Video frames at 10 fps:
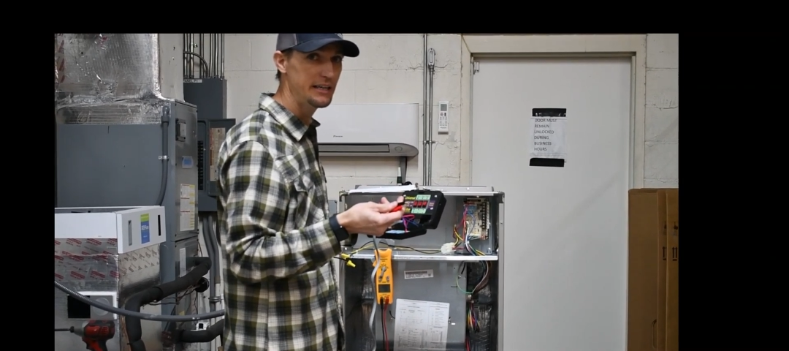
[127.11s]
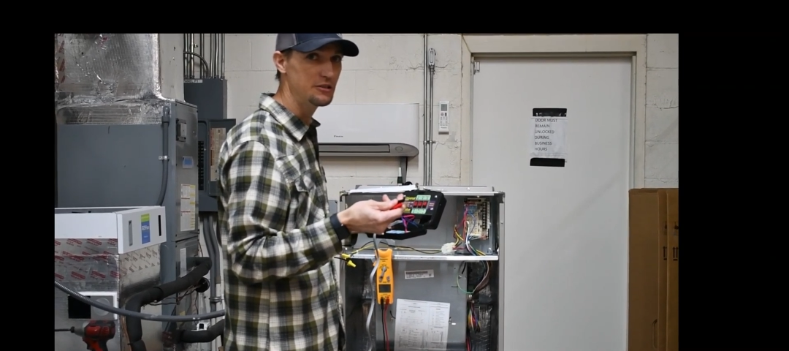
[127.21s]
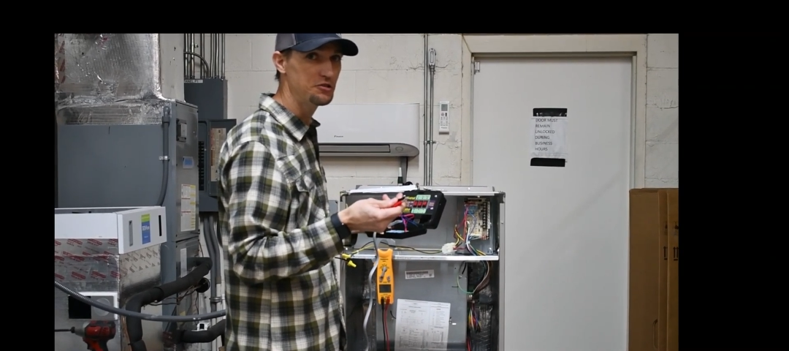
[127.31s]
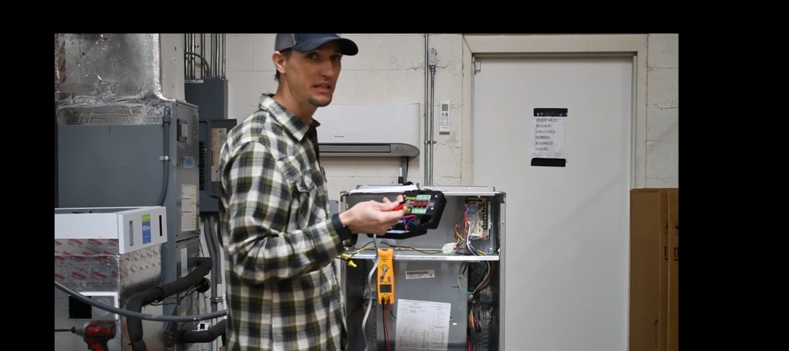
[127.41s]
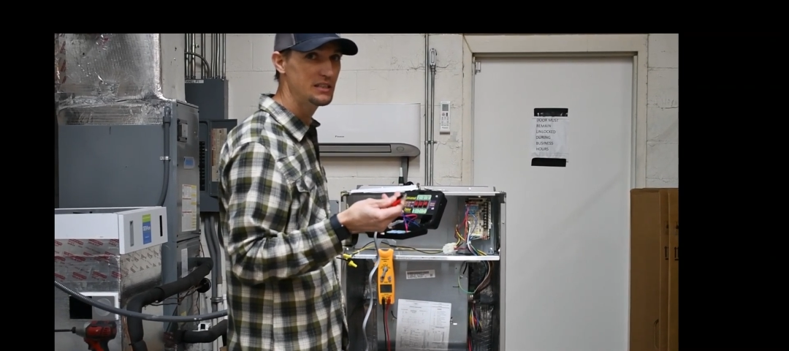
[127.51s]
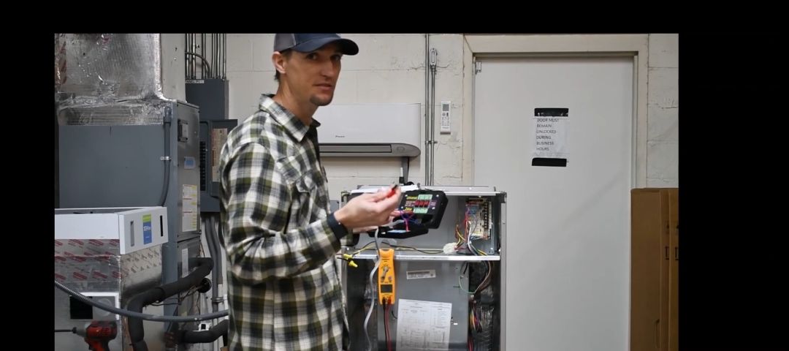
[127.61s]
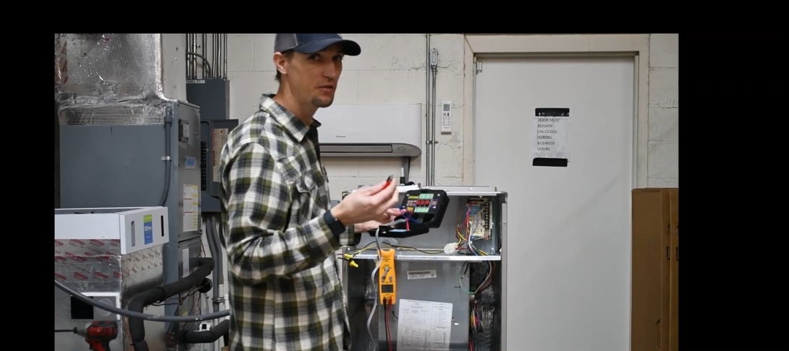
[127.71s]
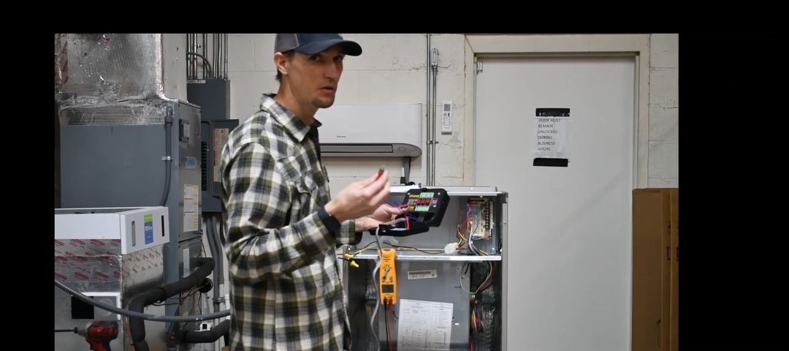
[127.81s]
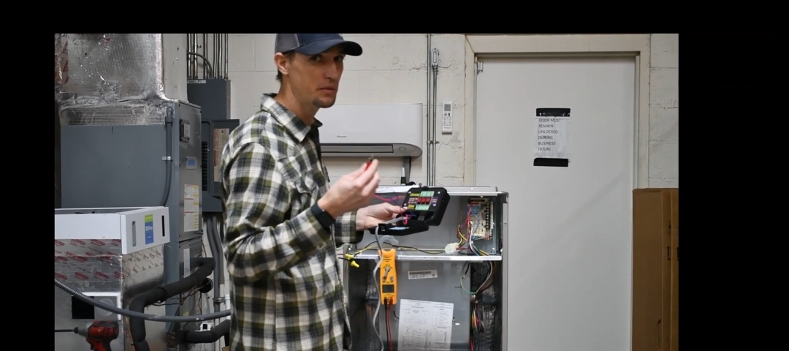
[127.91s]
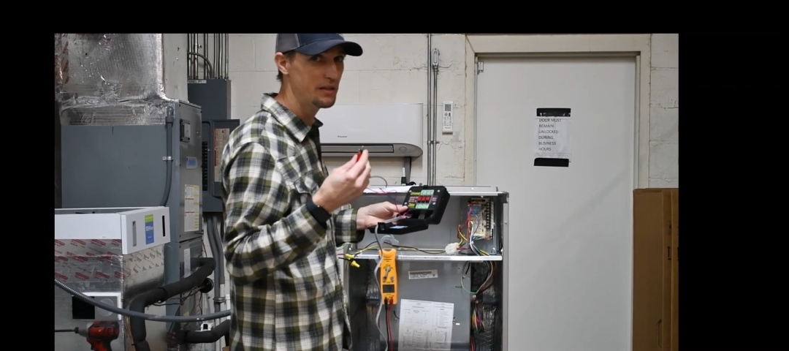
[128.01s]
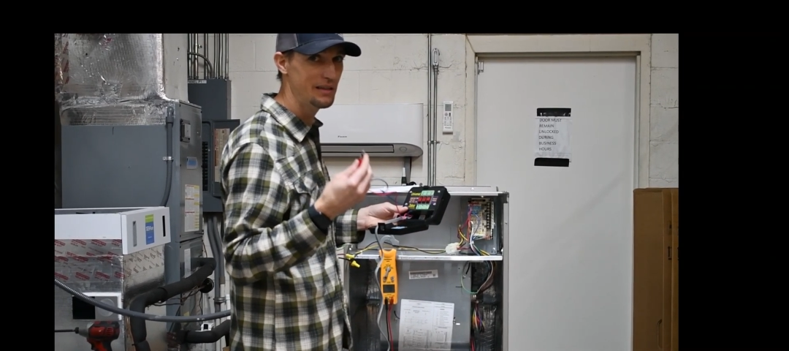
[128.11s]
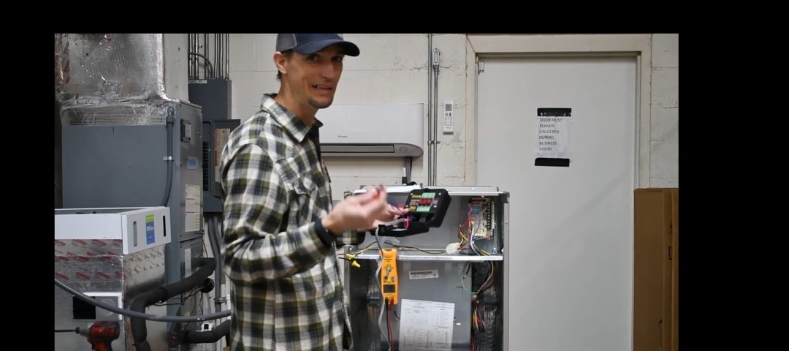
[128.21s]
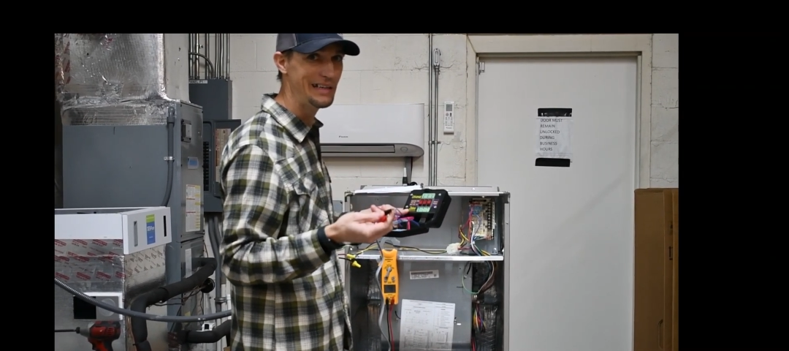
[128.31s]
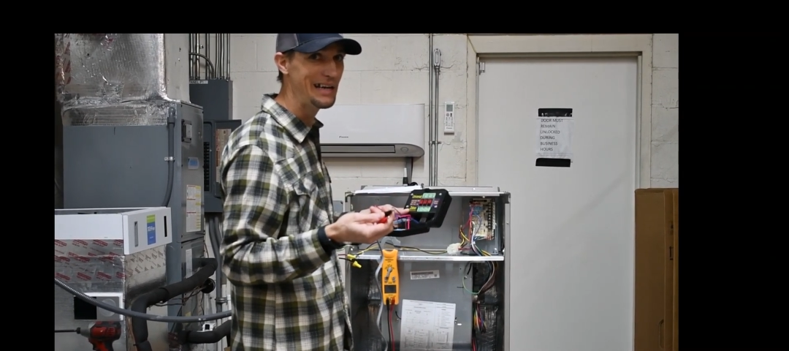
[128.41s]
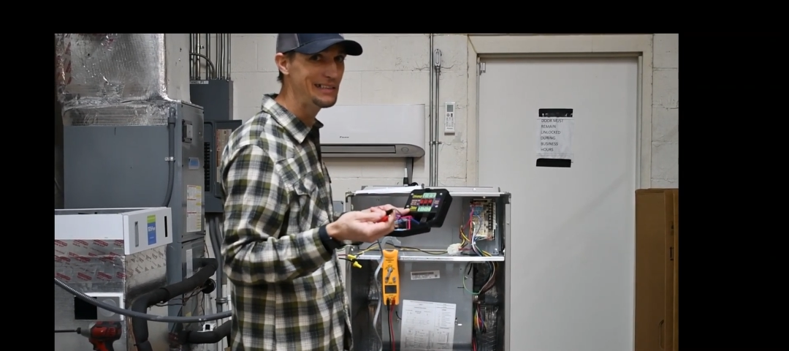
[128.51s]
your transformer
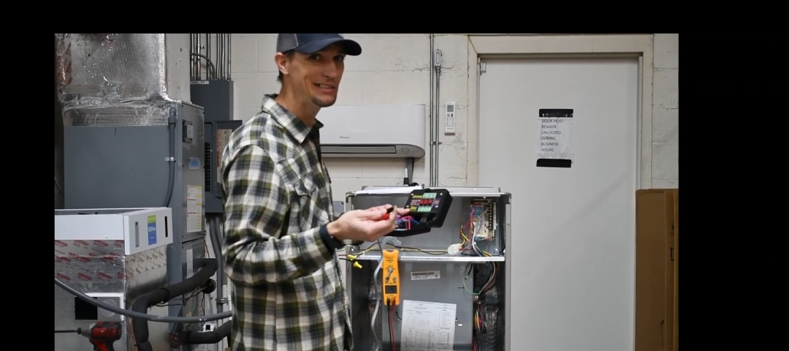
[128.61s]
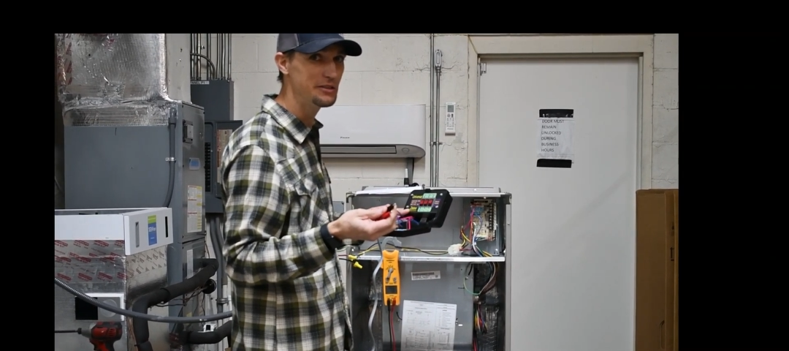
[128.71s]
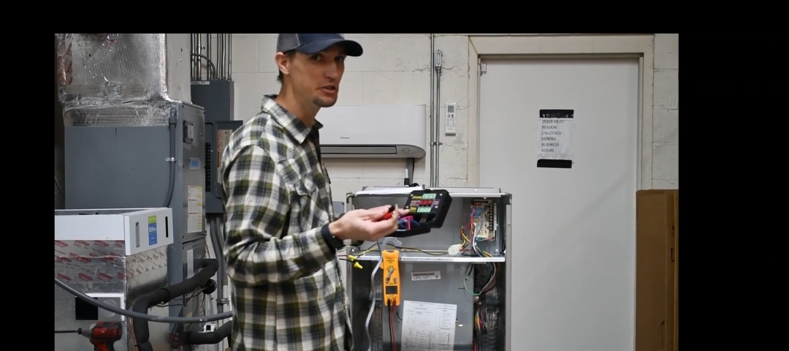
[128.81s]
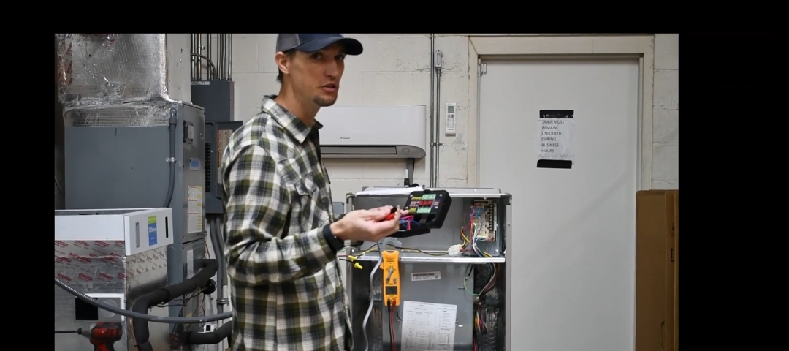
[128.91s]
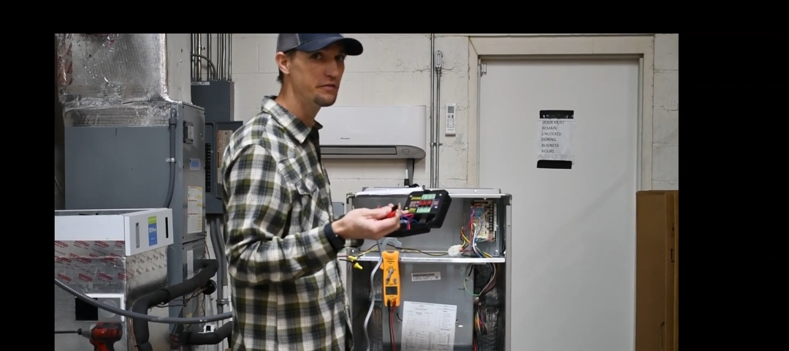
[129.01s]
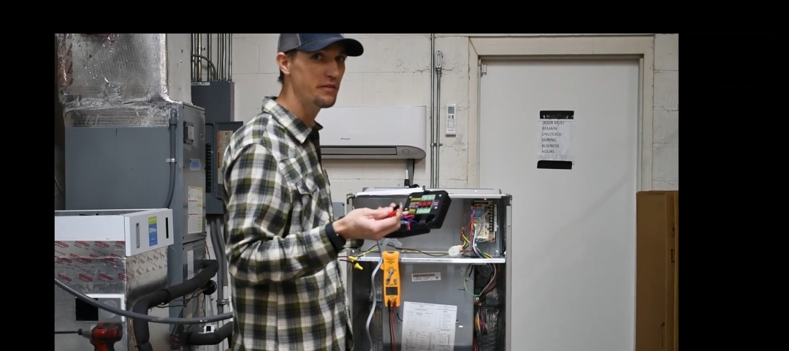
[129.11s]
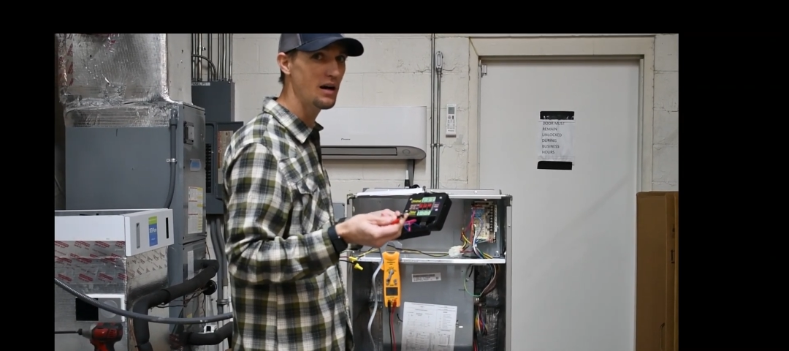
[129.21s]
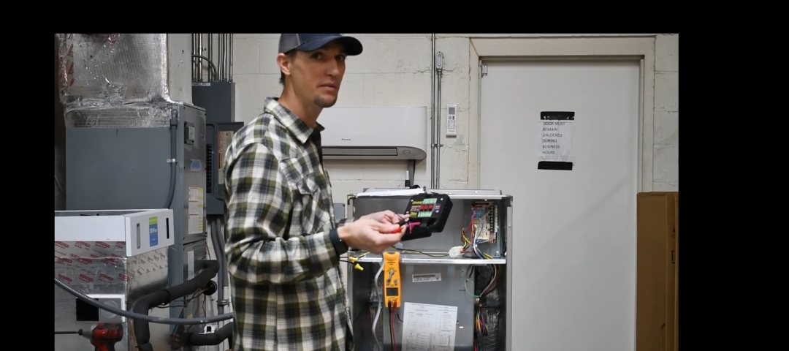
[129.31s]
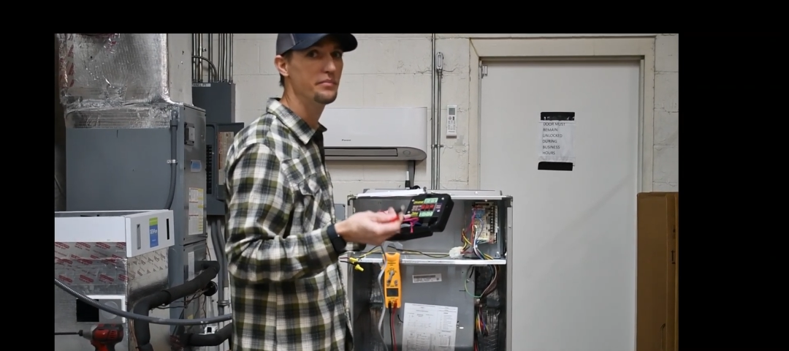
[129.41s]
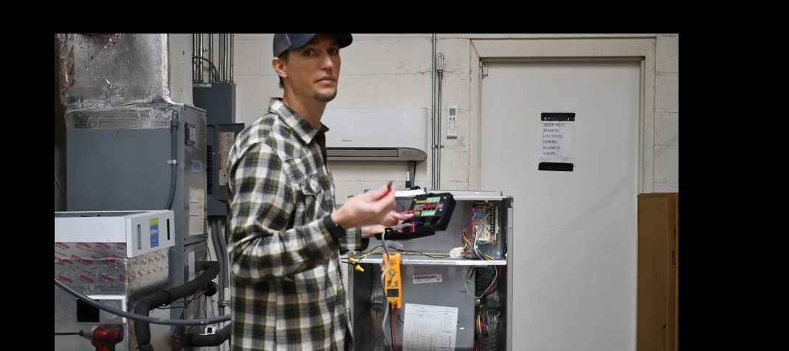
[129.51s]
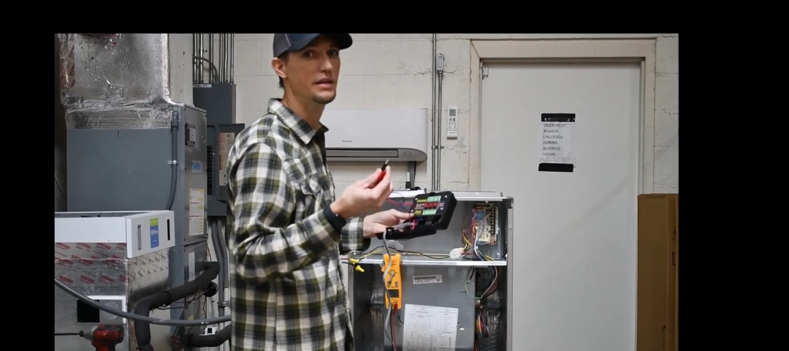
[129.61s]
in case you goof up.